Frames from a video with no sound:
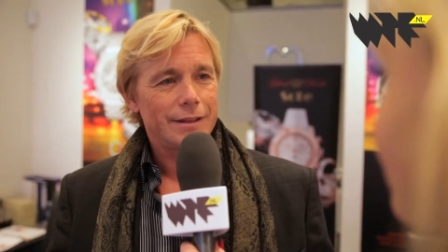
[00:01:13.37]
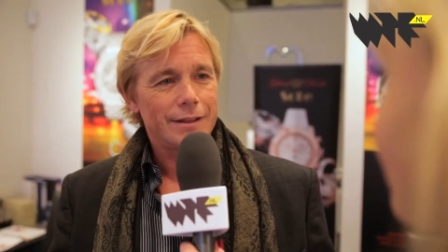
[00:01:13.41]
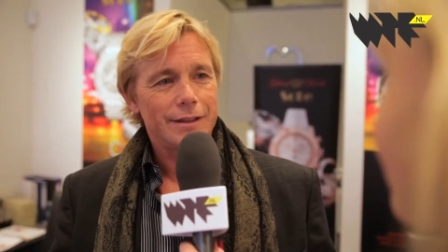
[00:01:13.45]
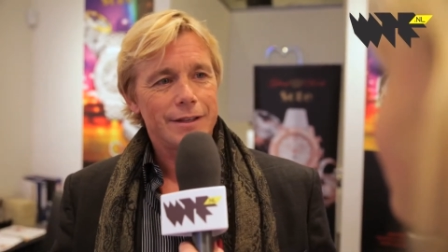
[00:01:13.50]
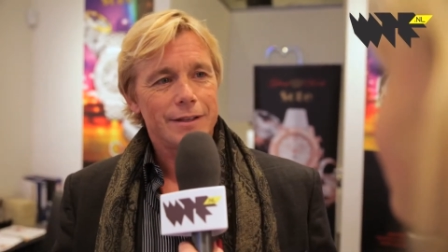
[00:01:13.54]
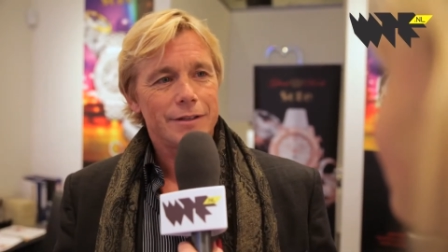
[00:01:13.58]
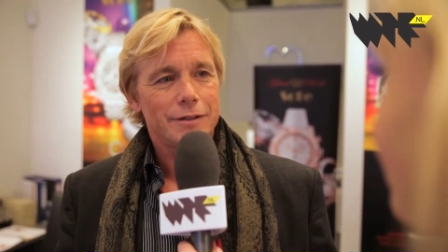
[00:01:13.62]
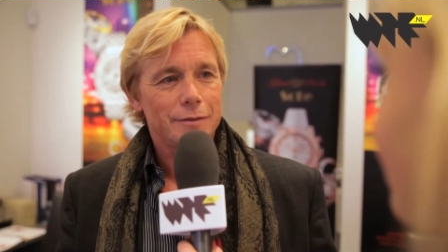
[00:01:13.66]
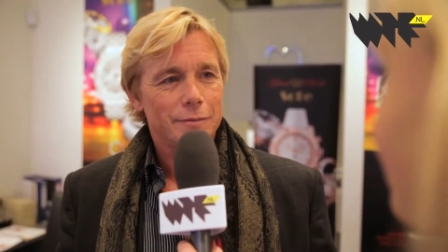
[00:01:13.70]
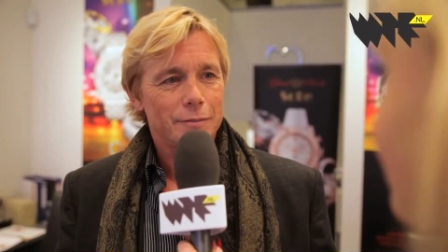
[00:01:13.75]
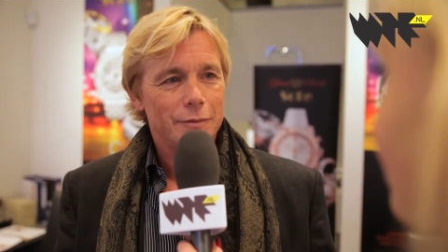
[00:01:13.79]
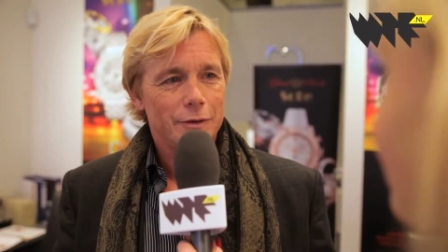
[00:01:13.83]

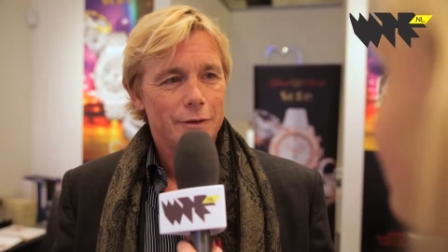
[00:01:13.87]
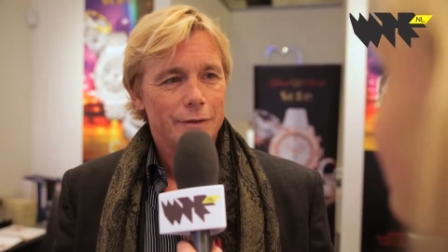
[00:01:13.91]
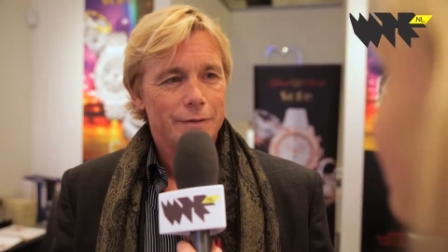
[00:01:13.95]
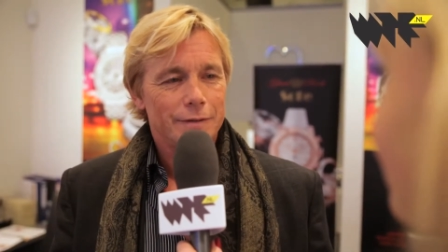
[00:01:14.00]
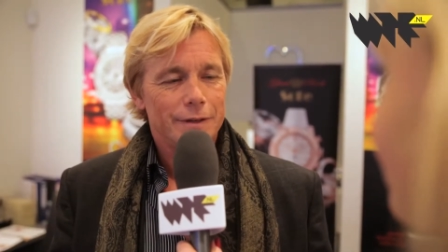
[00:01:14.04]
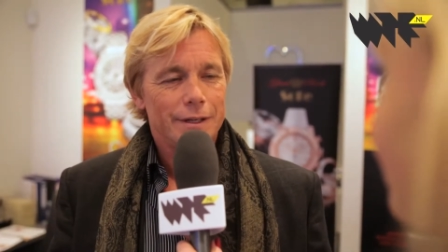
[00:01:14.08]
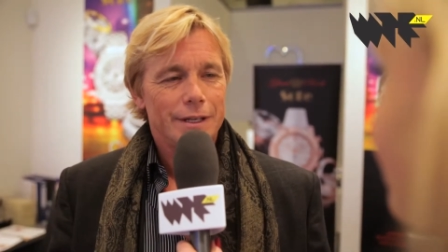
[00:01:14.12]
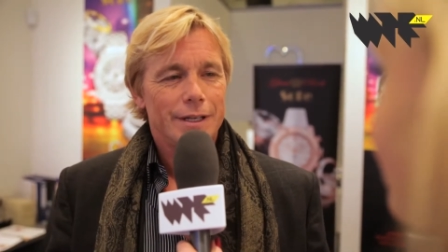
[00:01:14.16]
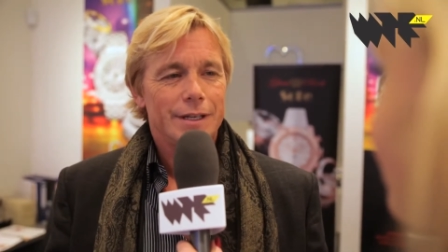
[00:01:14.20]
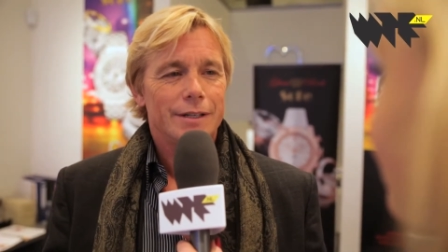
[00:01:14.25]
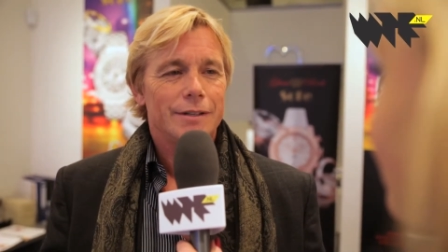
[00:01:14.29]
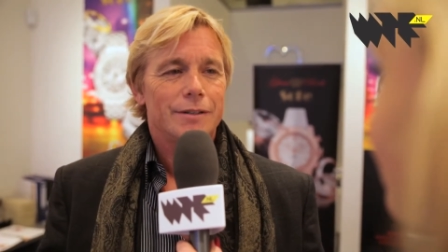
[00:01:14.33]
this
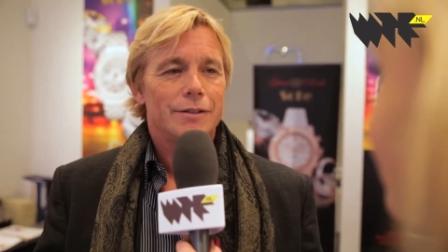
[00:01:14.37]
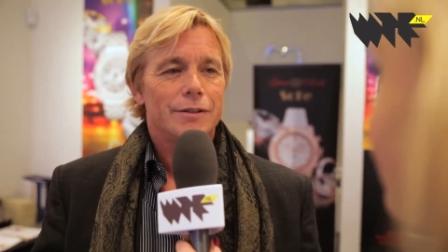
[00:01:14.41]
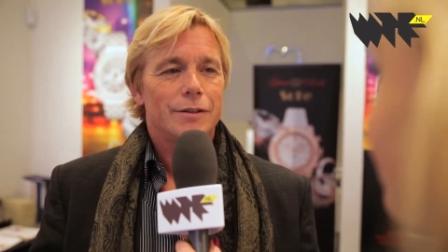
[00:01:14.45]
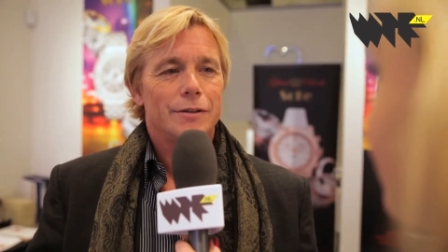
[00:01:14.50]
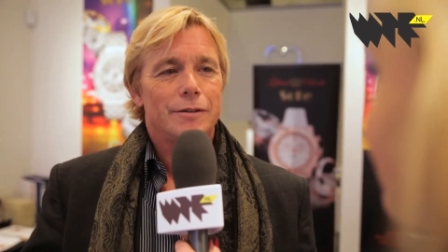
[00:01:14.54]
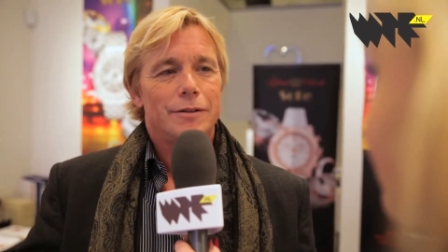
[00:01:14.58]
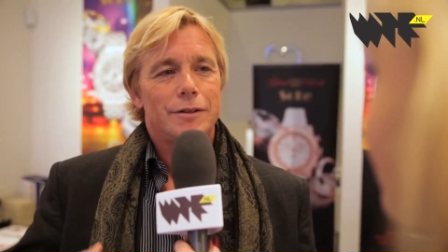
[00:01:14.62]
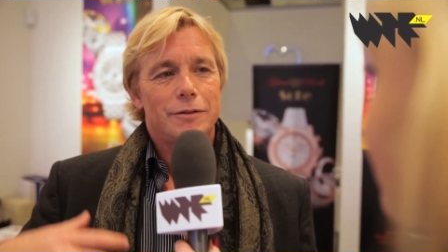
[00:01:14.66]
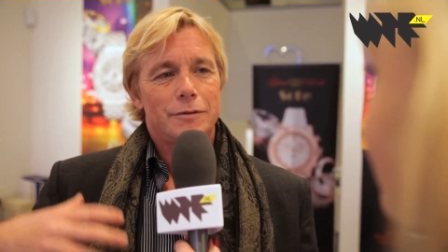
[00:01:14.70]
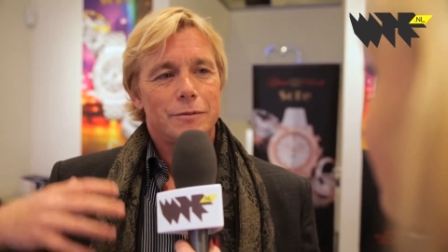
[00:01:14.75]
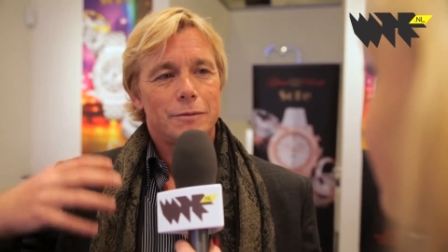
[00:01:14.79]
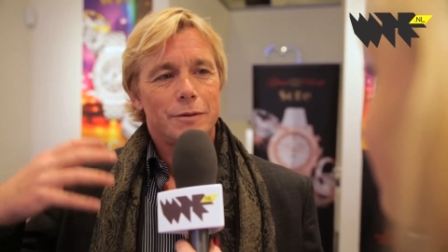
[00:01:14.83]
movie. And so
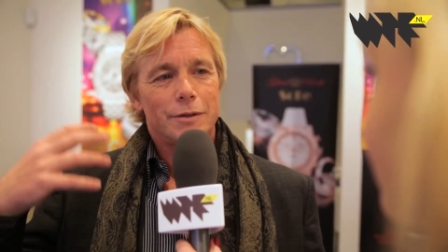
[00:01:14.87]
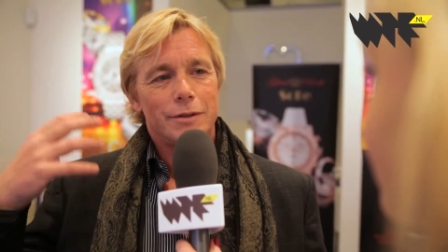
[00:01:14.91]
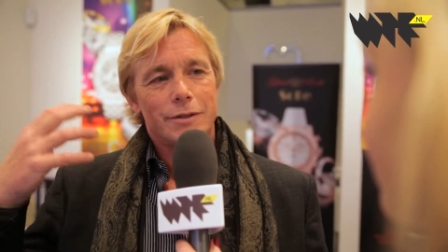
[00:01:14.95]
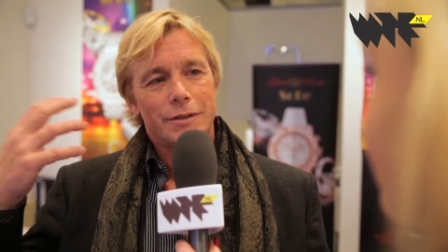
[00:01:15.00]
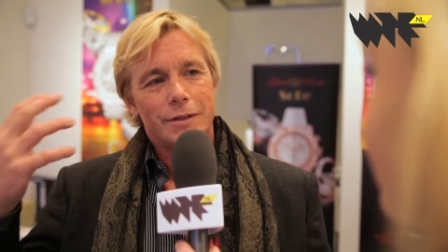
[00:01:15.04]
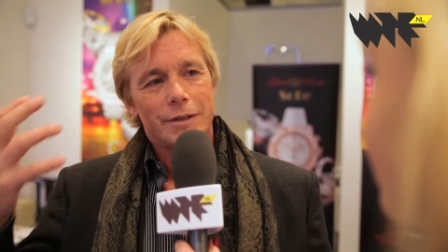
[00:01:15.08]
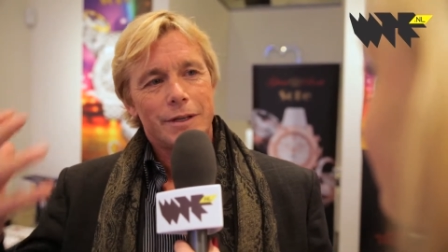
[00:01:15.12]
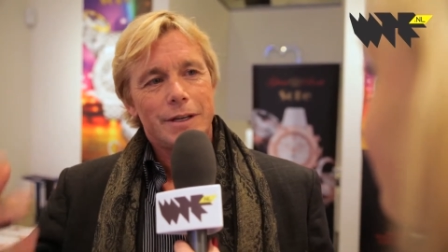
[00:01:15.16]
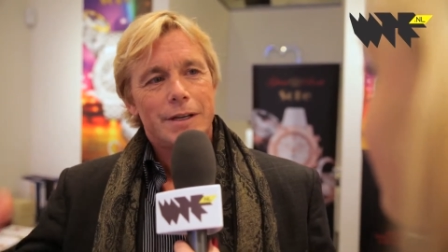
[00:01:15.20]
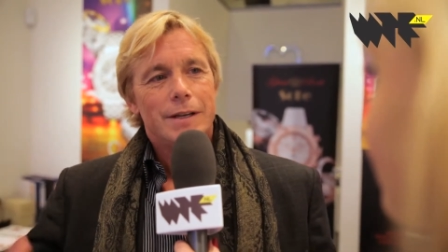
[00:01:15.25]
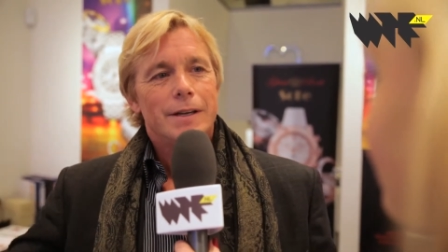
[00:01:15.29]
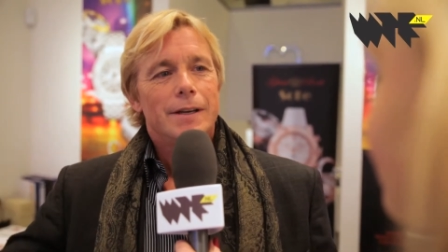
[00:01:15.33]
this
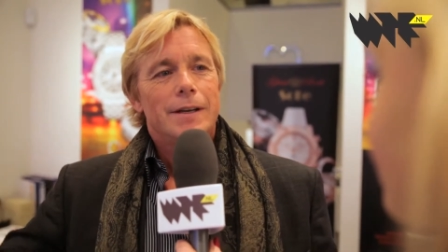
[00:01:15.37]
was,